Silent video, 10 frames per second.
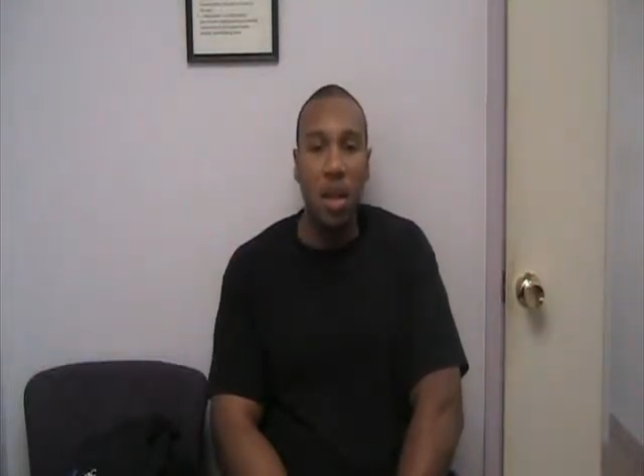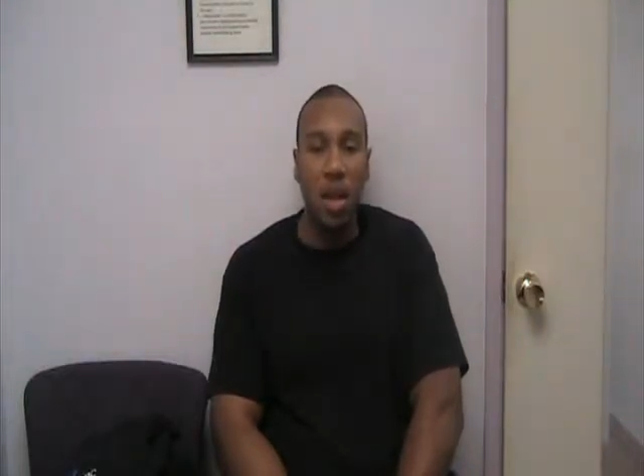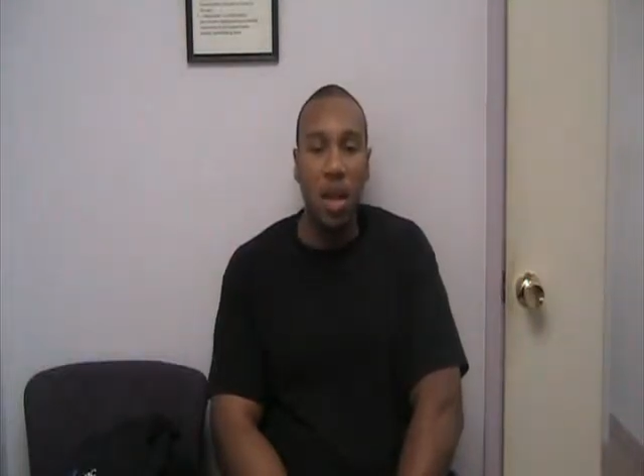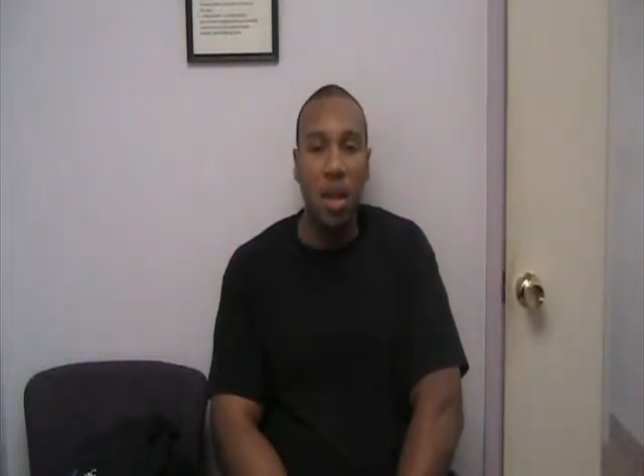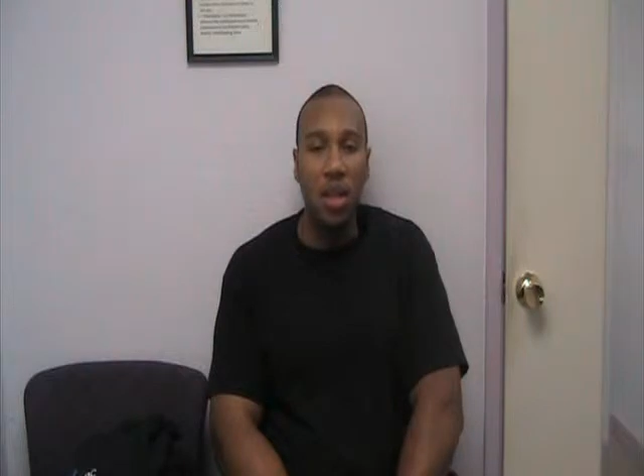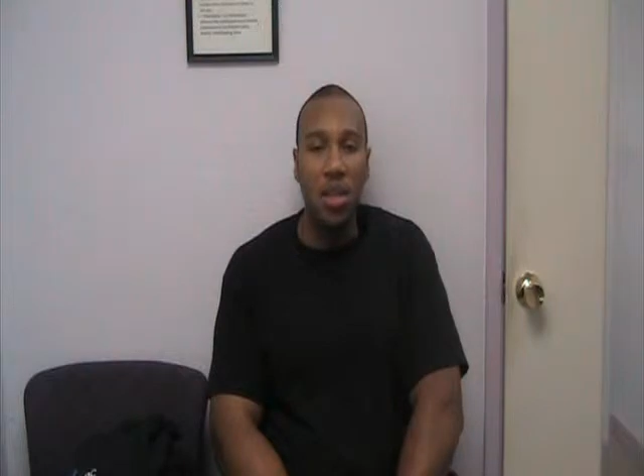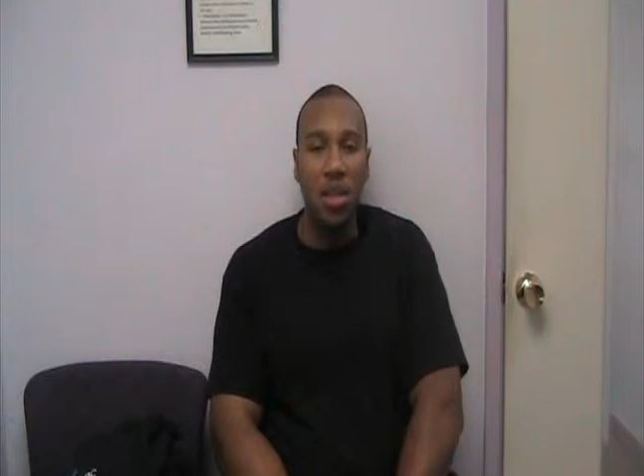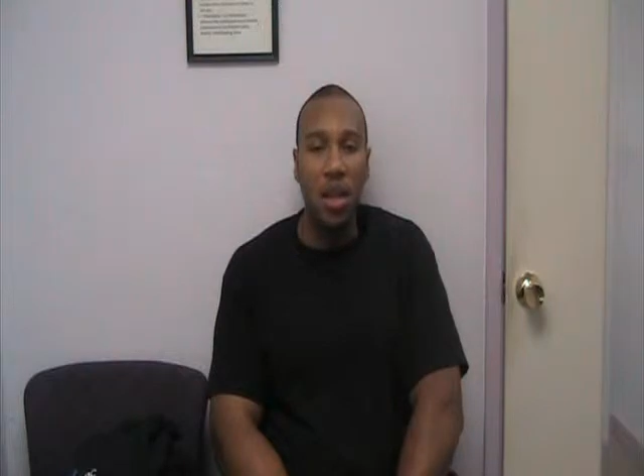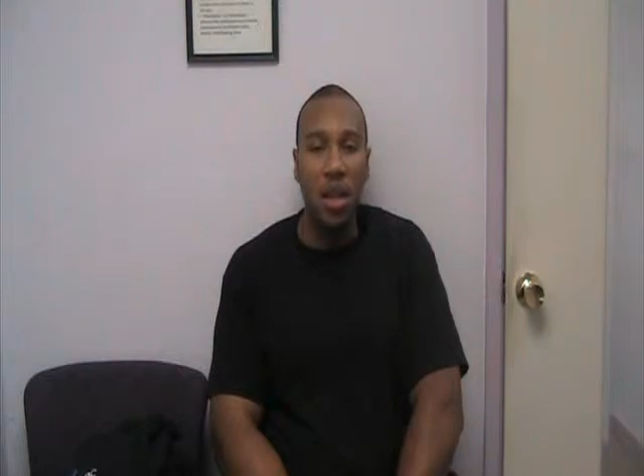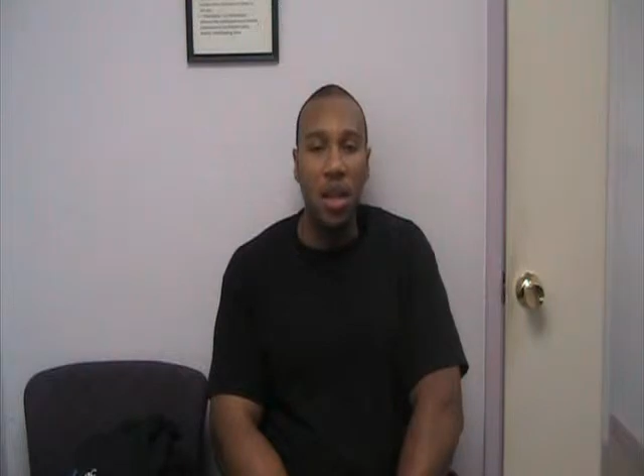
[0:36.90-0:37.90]
and
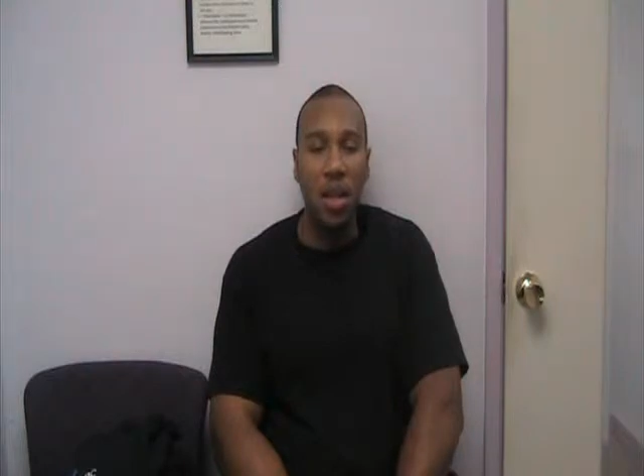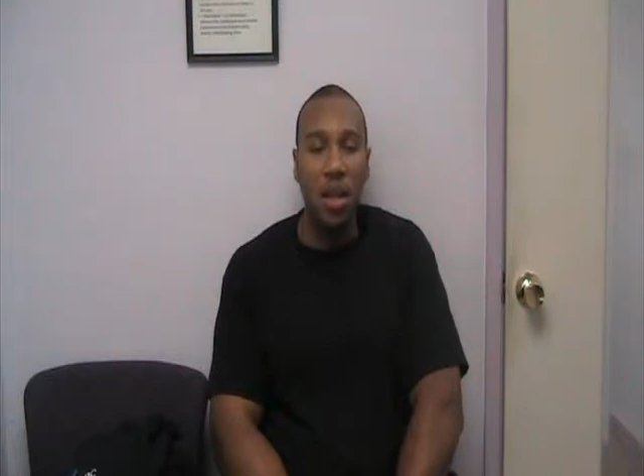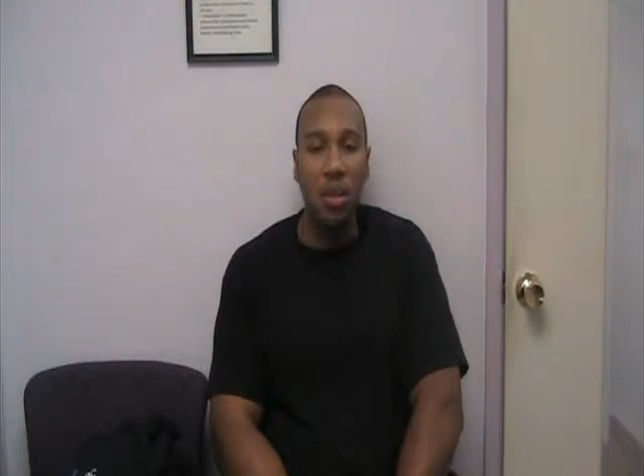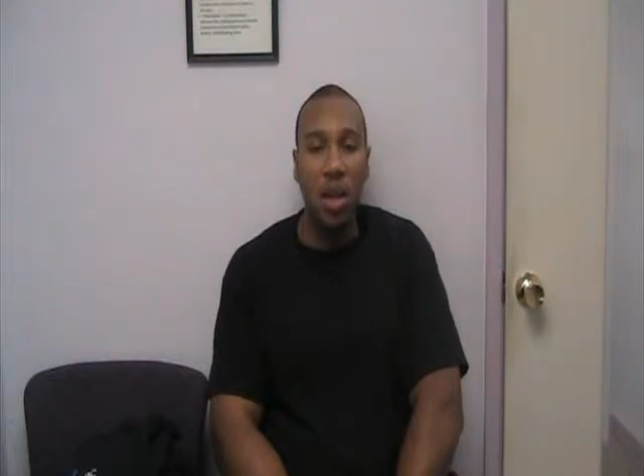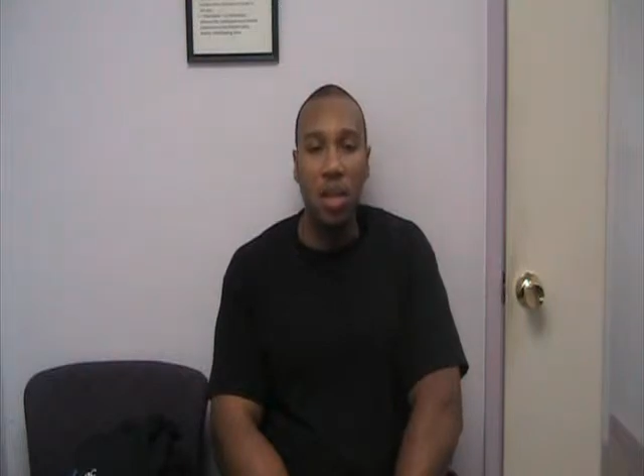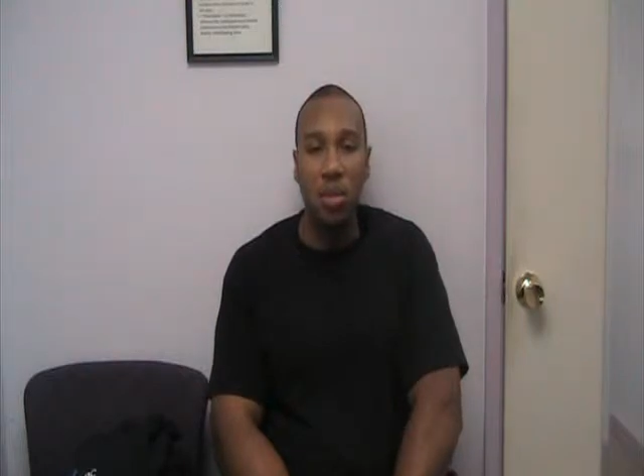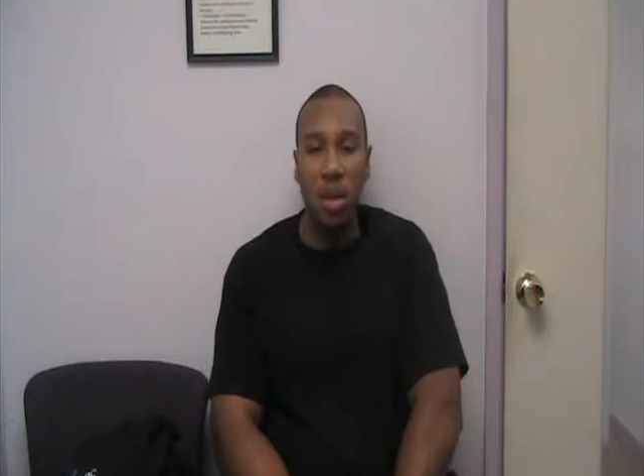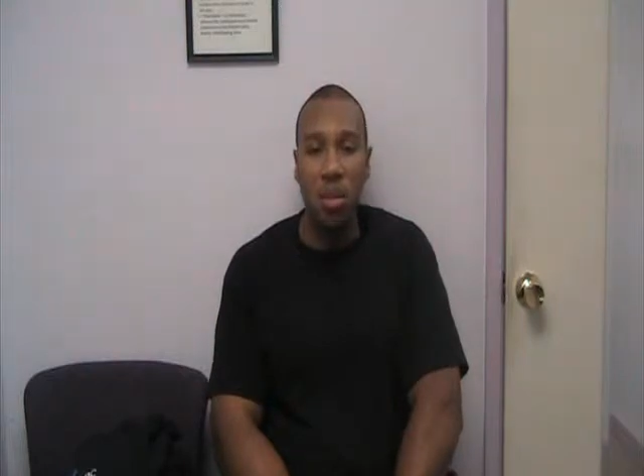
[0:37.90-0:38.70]
I watched my